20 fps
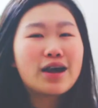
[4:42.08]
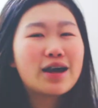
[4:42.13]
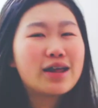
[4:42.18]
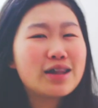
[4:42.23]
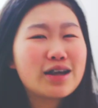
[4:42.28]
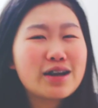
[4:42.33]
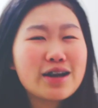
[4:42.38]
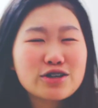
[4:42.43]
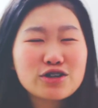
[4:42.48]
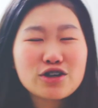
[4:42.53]

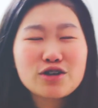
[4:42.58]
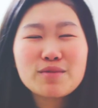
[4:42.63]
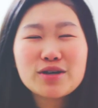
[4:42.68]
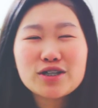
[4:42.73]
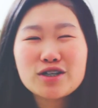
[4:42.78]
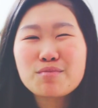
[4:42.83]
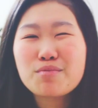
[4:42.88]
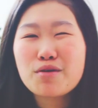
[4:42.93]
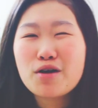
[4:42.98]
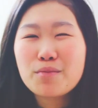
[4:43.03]
And then I tried to
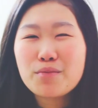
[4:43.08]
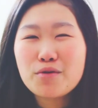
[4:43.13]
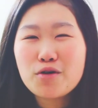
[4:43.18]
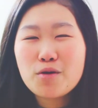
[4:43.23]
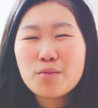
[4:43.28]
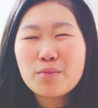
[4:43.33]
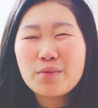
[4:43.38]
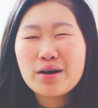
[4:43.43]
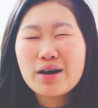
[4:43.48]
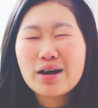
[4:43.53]
mix up
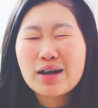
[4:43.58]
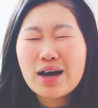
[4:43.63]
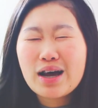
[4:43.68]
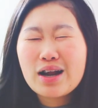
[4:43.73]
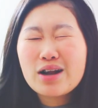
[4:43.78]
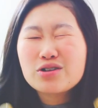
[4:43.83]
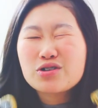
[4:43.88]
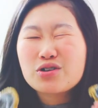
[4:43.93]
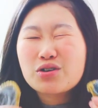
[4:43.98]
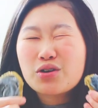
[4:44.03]
purple, but it
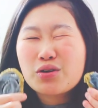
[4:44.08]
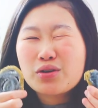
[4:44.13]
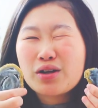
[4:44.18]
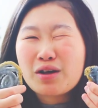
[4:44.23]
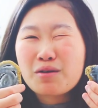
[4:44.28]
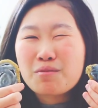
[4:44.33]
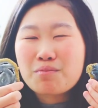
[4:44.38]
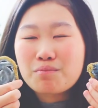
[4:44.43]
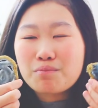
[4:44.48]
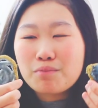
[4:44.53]
kind of turned out
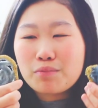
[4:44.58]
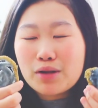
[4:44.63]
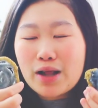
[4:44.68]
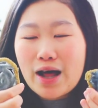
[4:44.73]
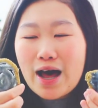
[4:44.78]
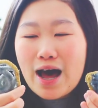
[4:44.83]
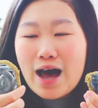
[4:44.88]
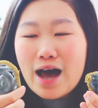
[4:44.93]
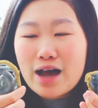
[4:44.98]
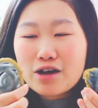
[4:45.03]
like
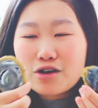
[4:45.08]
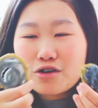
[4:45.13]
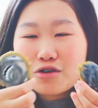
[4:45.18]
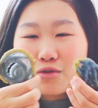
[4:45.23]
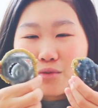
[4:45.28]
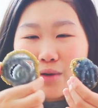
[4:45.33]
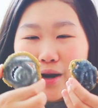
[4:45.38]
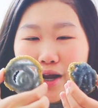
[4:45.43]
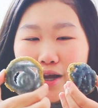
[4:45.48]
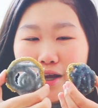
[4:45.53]
black,
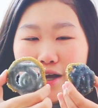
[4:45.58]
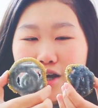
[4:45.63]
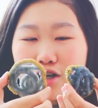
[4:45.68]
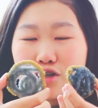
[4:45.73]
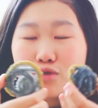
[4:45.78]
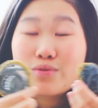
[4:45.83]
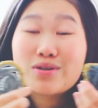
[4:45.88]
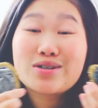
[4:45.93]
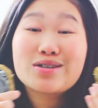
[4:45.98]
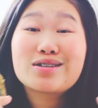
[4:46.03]

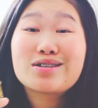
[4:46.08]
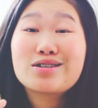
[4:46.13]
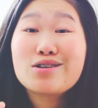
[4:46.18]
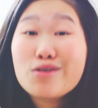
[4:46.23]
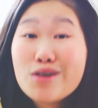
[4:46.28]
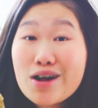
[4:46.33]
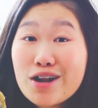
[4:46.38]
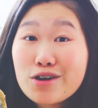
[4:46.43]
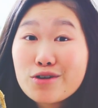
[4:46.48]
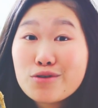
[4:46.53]
grayish, which is
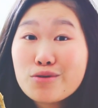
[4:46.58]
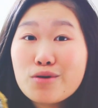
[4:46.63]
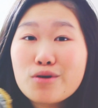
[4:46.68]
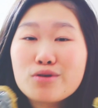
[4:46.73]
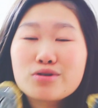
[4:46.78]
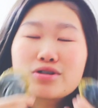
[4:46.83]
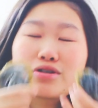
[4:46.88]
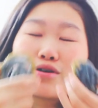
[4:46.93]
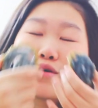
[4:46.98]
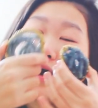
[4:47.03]
still kind of
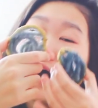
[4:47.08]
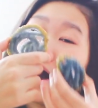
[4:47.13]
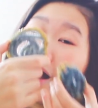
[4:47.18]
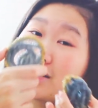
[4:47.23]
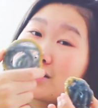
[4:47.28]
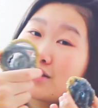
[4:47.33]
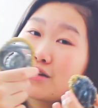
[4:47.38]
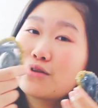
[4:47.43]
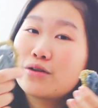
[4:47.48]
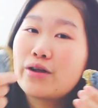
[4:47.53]
cool, so I
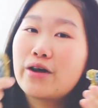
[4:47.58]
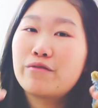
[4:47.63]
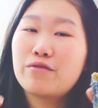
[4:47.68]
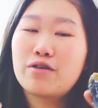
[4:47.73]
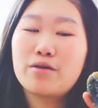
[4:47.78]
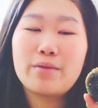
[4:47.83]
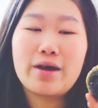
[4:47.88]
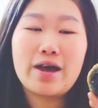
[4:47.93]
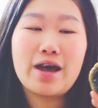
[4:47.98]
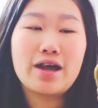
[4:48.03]
still love
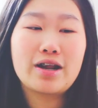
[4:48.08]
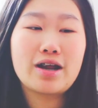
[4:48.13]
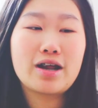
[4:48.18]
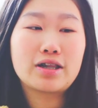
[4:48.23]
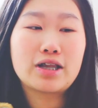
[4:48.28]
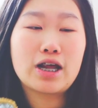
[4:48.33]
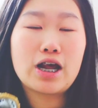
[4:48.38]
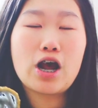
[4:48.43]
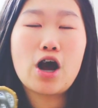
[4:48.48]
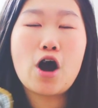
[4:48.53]
them,
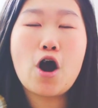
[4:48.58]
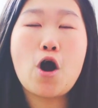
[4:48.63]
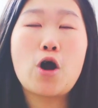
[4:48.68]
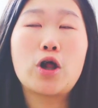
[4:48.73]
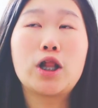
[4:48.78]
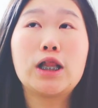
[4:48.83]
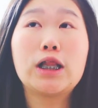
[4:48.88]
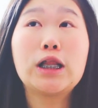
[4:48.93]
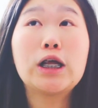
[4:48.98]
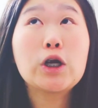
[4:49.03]
and they
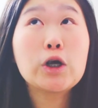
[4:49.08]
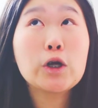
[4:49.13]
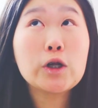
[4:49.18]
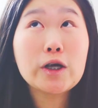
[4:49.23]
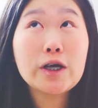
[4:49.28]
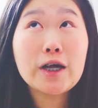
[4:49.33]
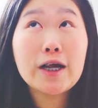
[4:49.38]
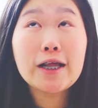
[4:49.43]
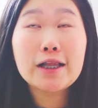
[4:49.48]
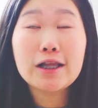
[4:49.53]
are
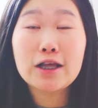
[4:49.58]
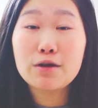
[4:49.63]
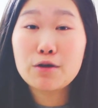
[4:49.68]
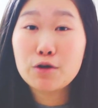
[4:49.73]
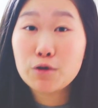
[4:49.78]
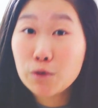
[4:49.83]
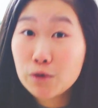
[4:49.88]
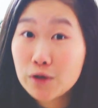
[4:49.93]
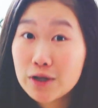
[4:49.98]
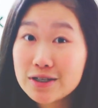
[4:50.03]
literally the
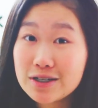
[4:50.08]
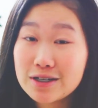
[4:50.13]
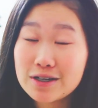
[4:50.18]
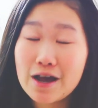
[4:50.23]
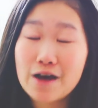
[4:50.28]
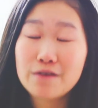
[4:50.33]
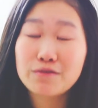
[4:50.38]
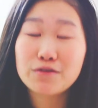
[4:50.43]
coolest thing